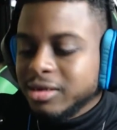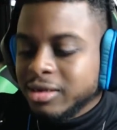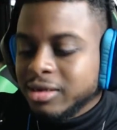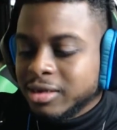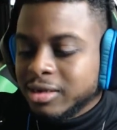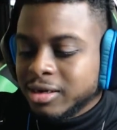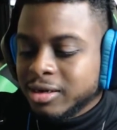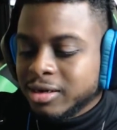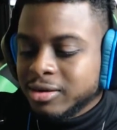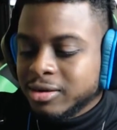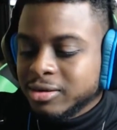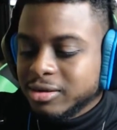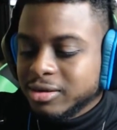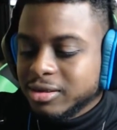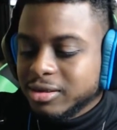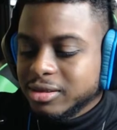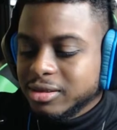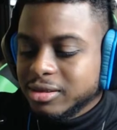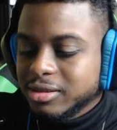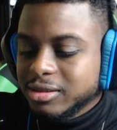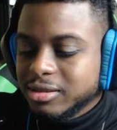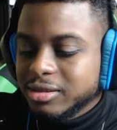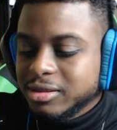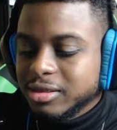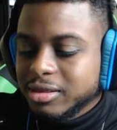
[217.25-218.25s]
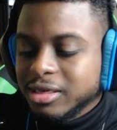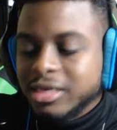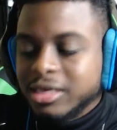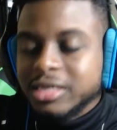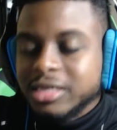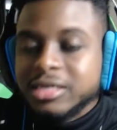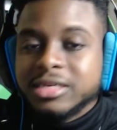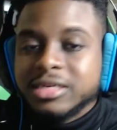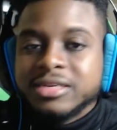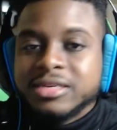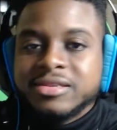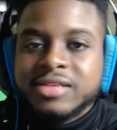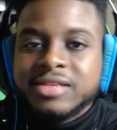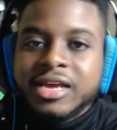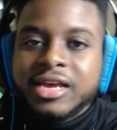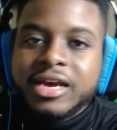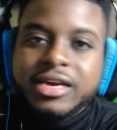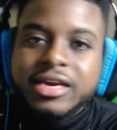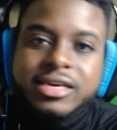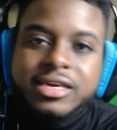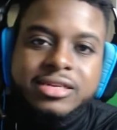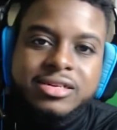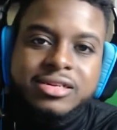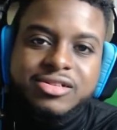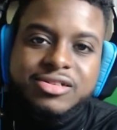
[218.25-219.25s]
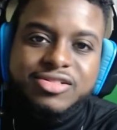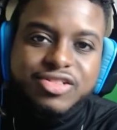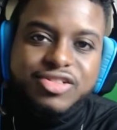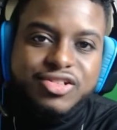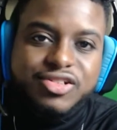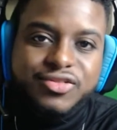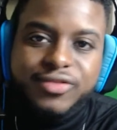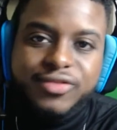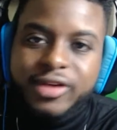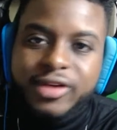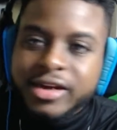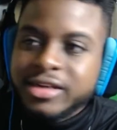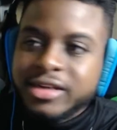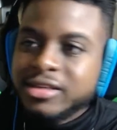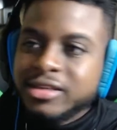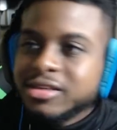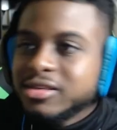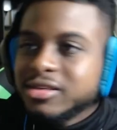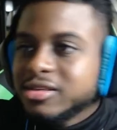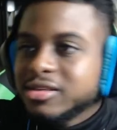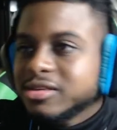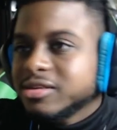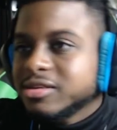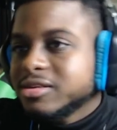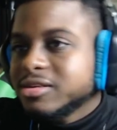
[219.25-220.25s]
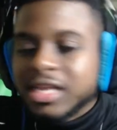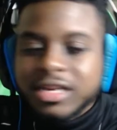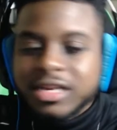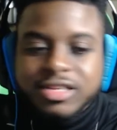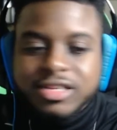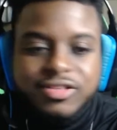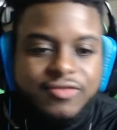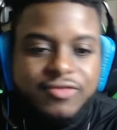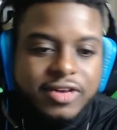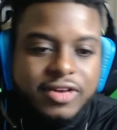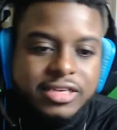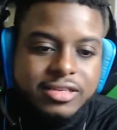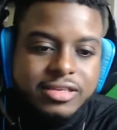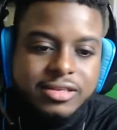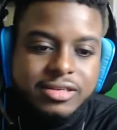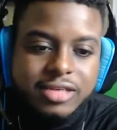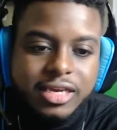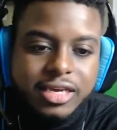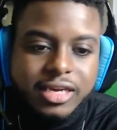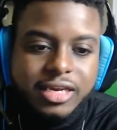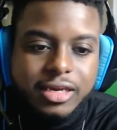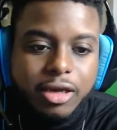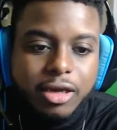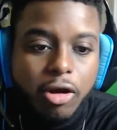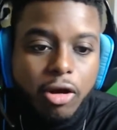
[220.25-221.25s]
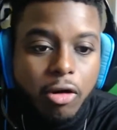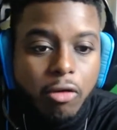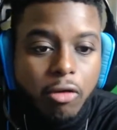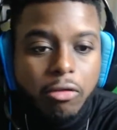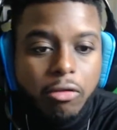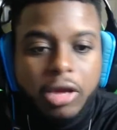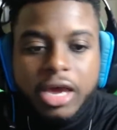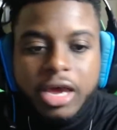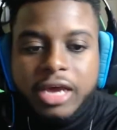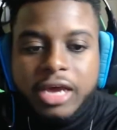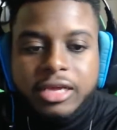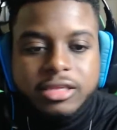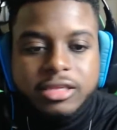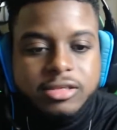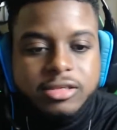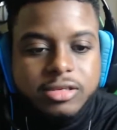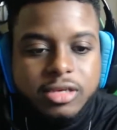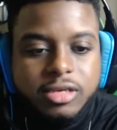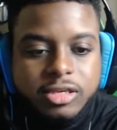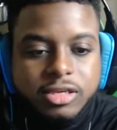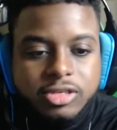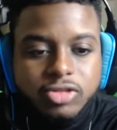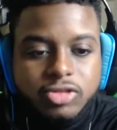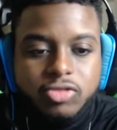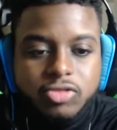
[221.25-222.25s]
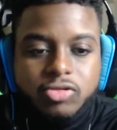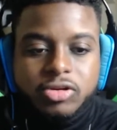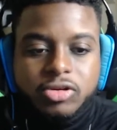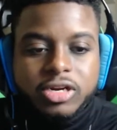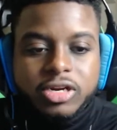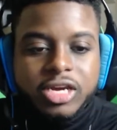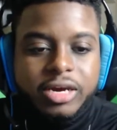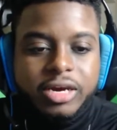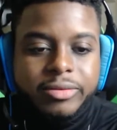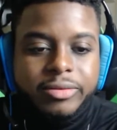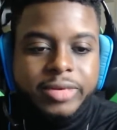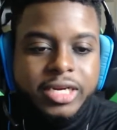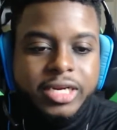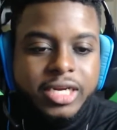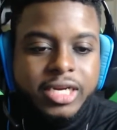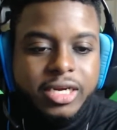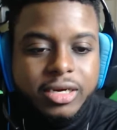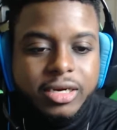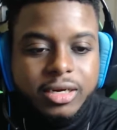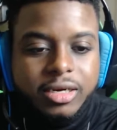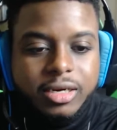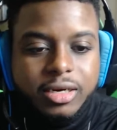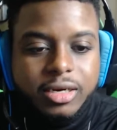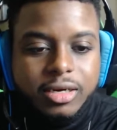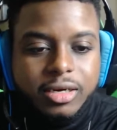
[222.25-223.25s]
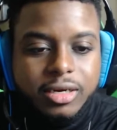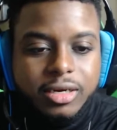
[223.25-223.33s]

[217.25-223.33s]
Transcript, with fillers: You know, he does that. He tells his friends, and his friends think, oh yeah, it's it's cool to come in here.